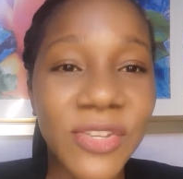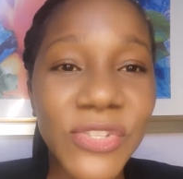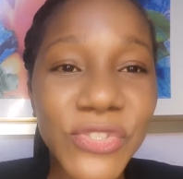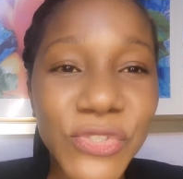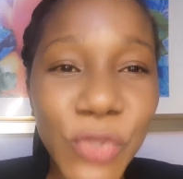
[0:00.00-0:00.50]

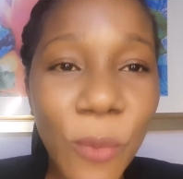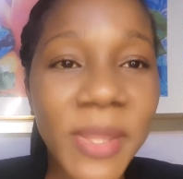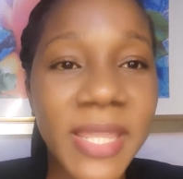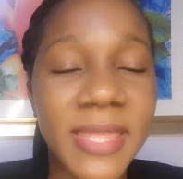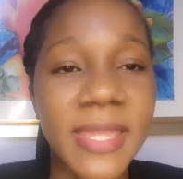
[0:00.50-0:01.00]
There's so
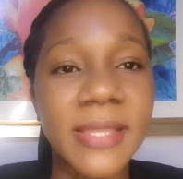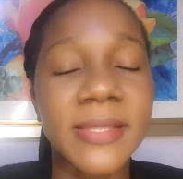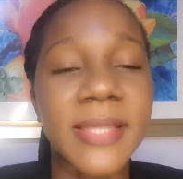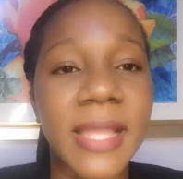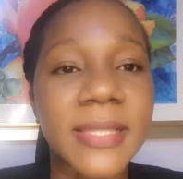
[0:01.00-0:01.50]
many
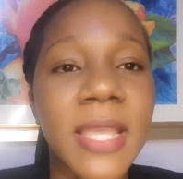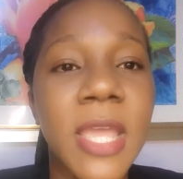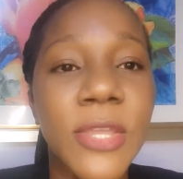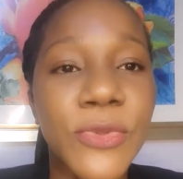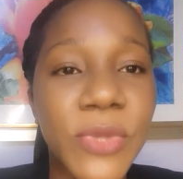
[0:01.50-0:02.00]
things that
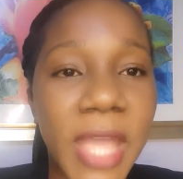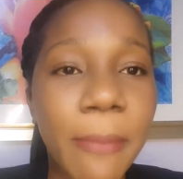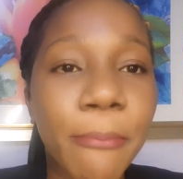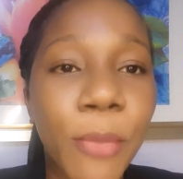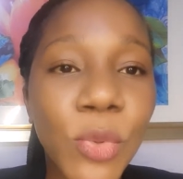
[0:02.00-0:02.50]
you
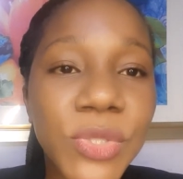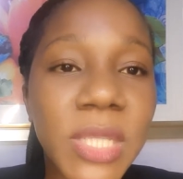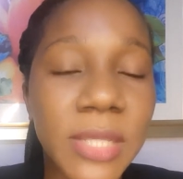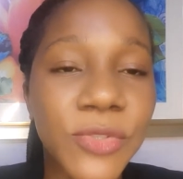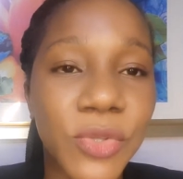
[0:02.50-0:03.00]
can put
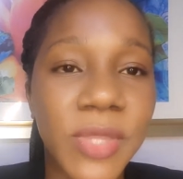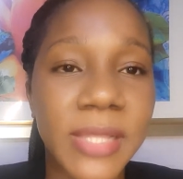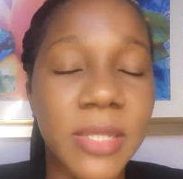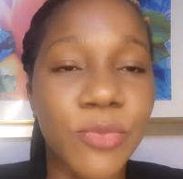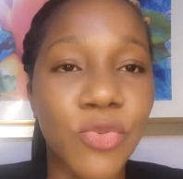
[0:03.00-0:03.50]
into
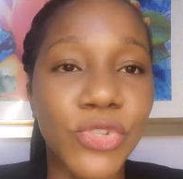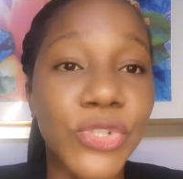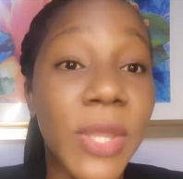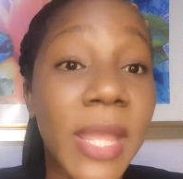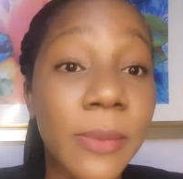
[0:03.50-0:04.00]
that approach
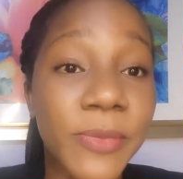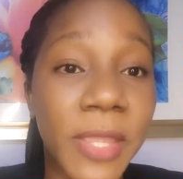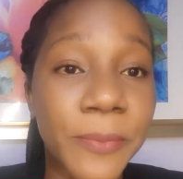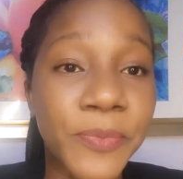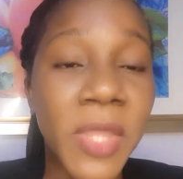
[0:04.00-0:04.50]
to help
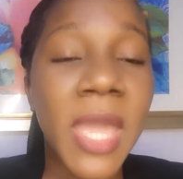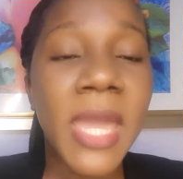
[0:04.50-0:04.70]
them.